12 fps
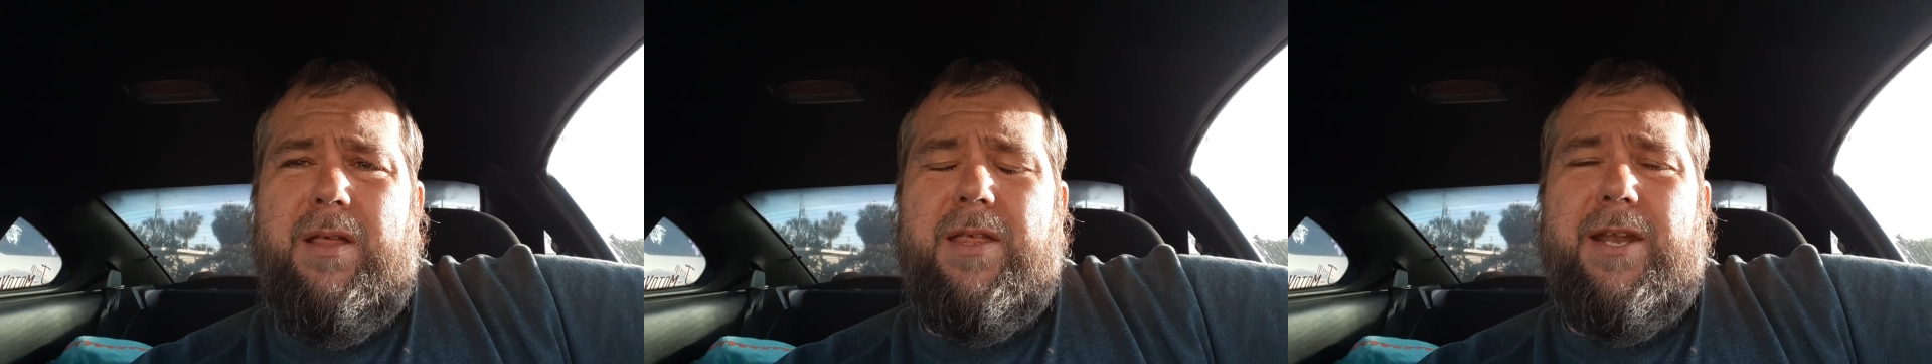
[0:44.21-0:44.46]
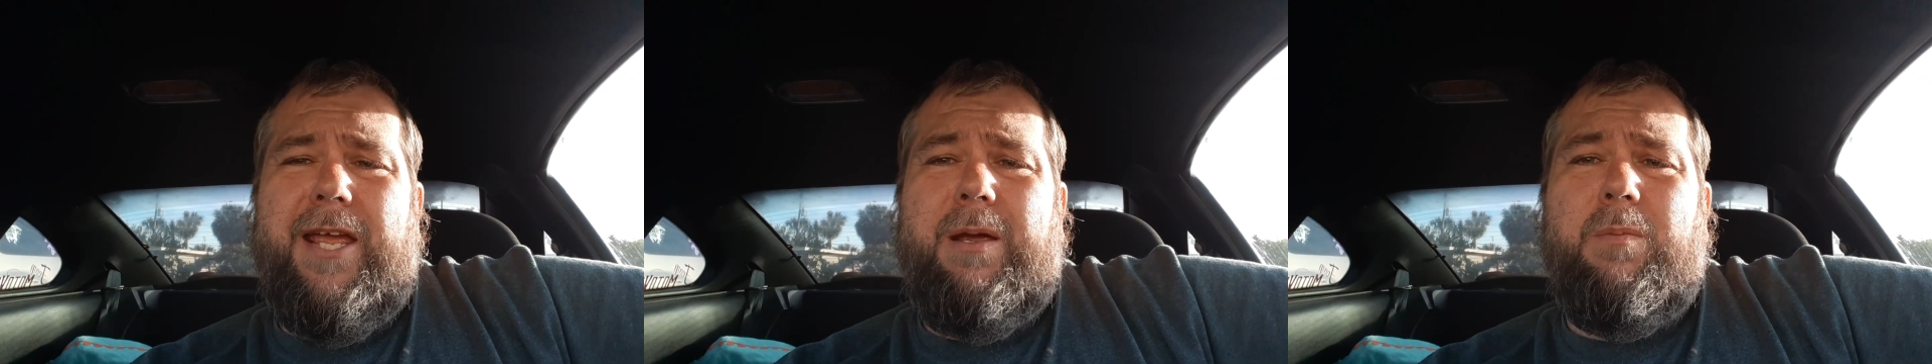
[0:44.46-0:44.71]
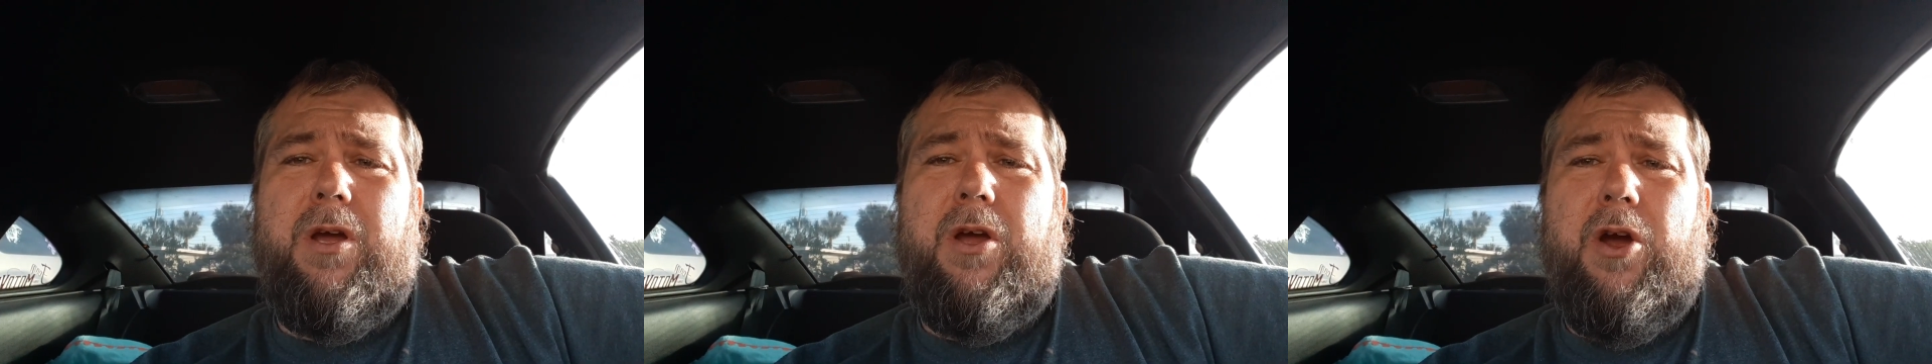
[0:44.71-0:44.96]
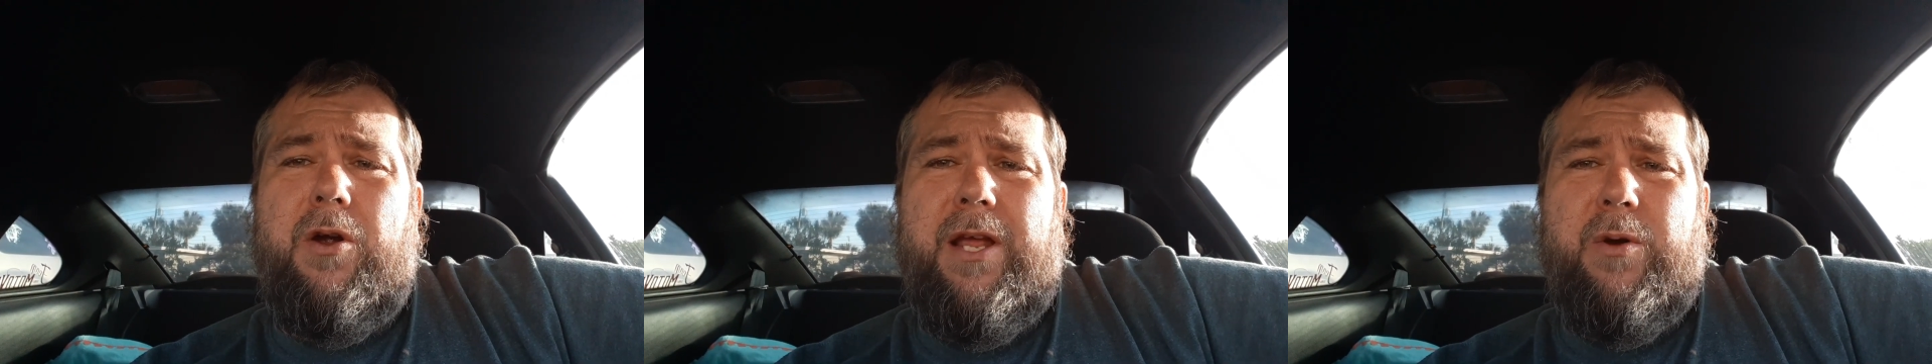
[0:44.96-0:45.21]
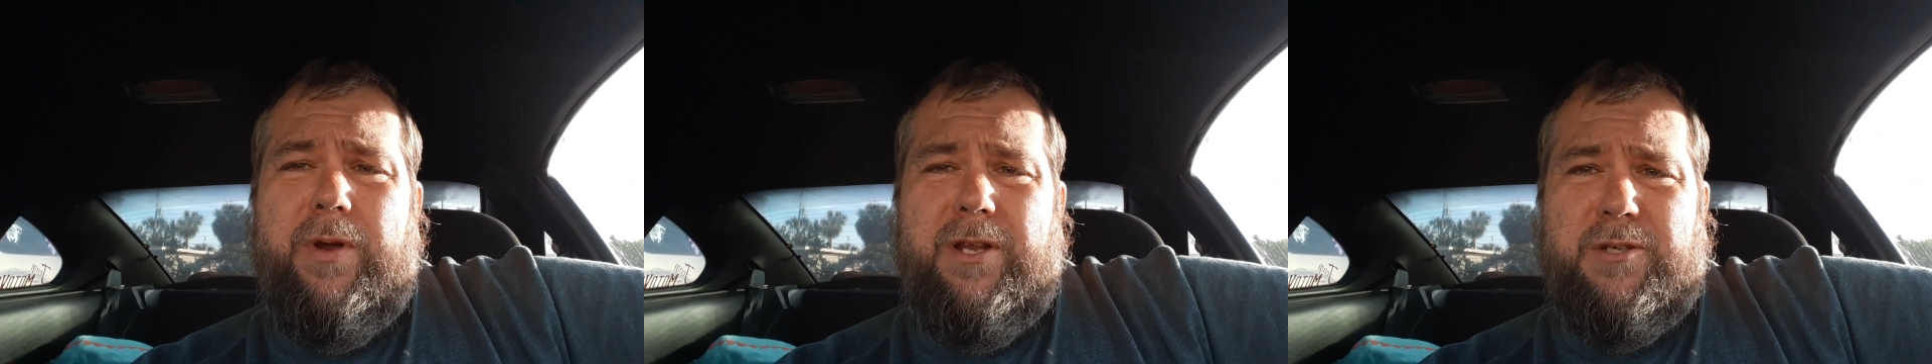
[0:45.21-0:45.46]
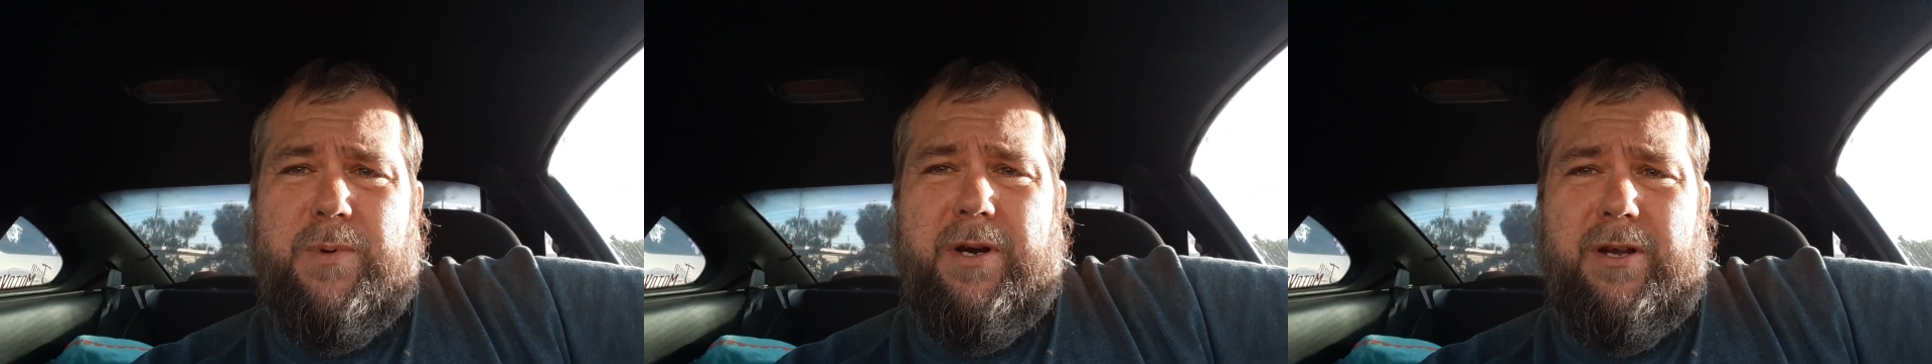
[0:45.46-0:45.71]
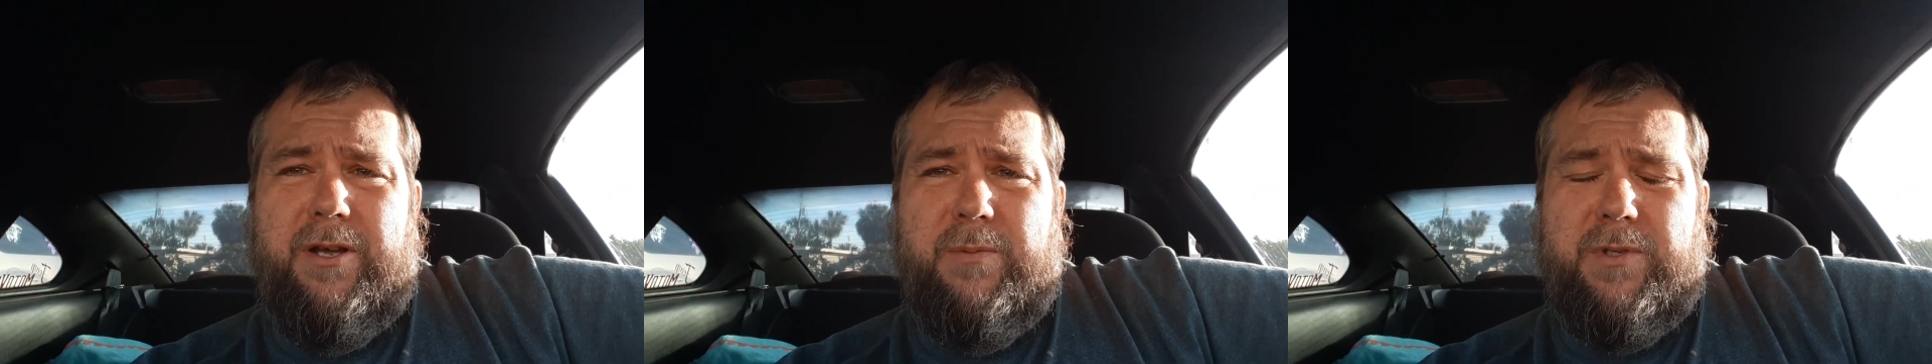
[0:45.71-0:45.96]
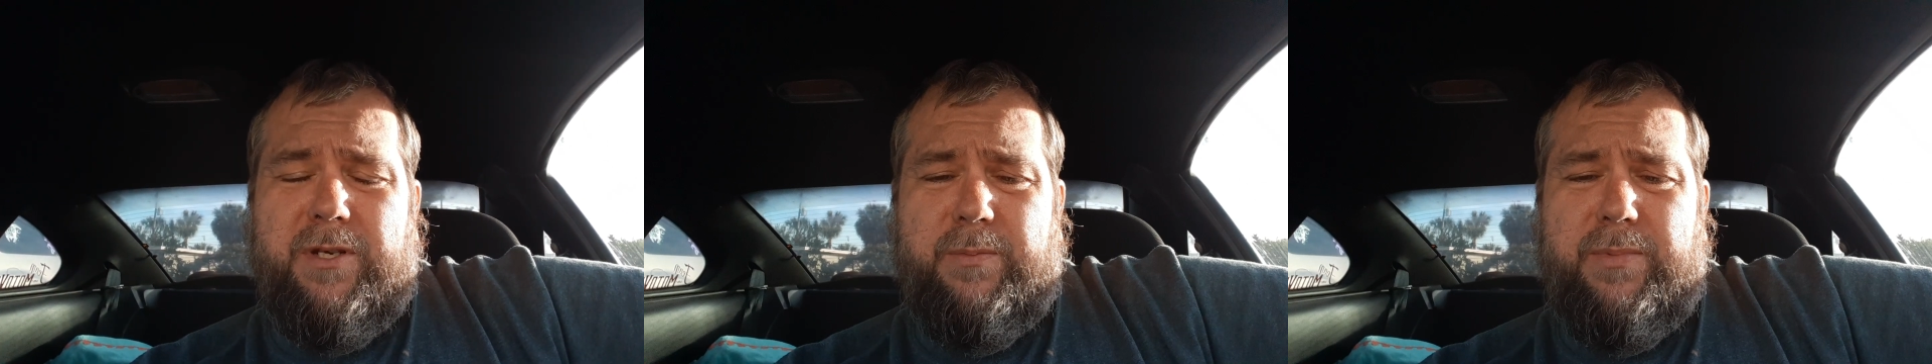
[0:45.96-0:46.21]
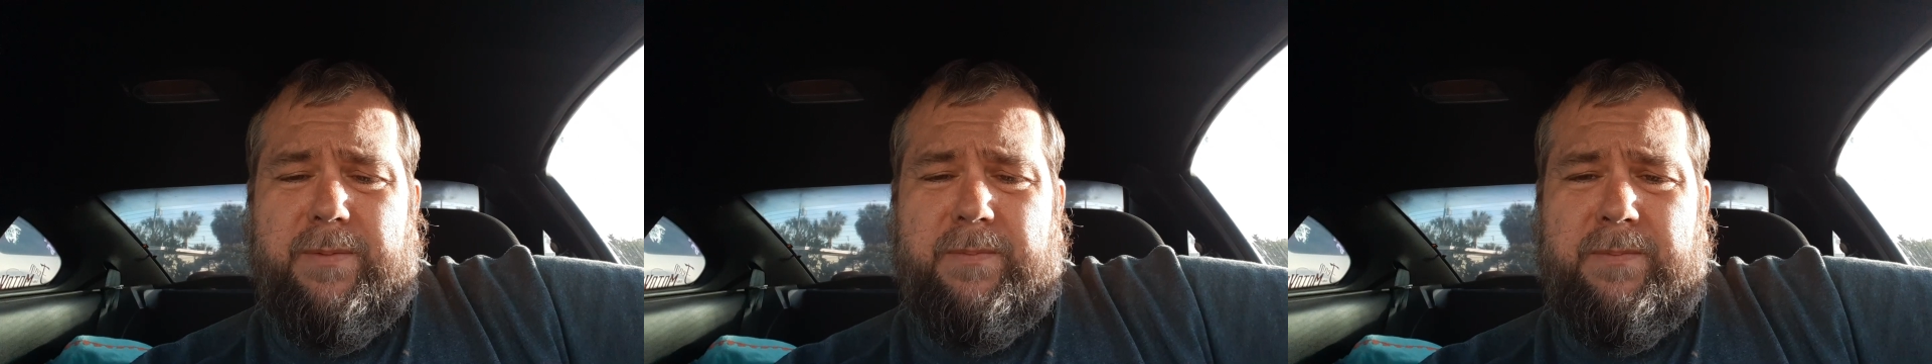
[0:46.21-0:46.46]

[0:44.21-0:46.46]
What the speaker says: the name Cody Queensberry comes up.